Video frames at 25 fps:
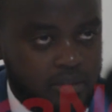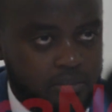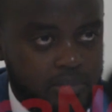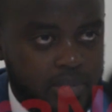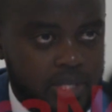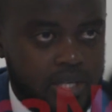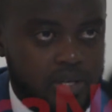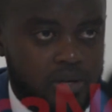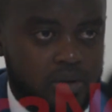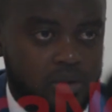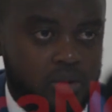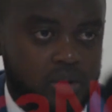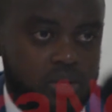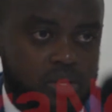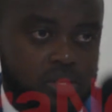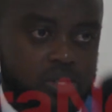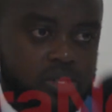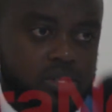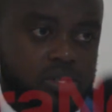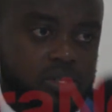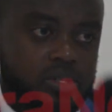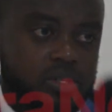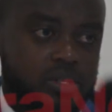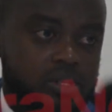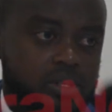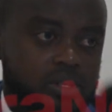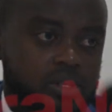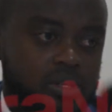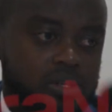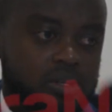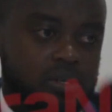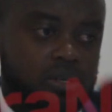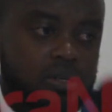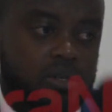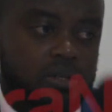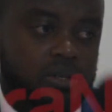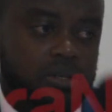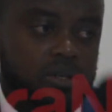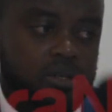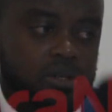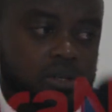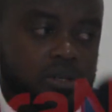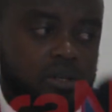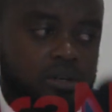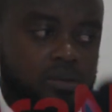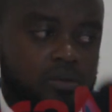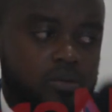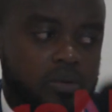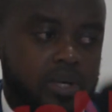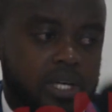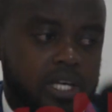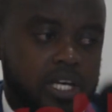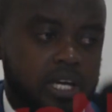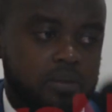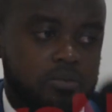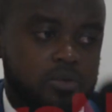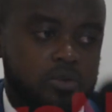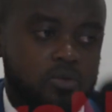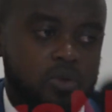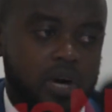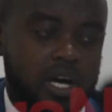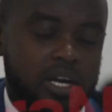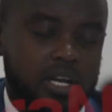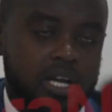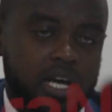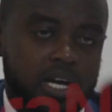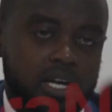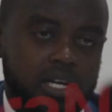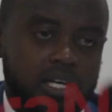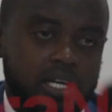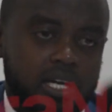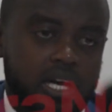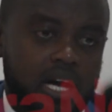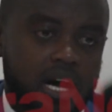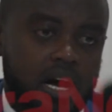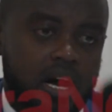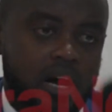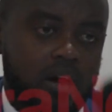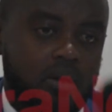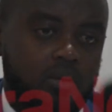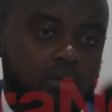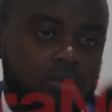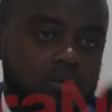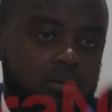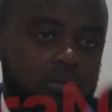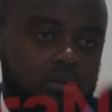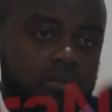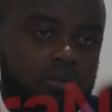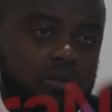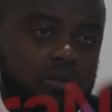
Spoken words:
because we kept wondering how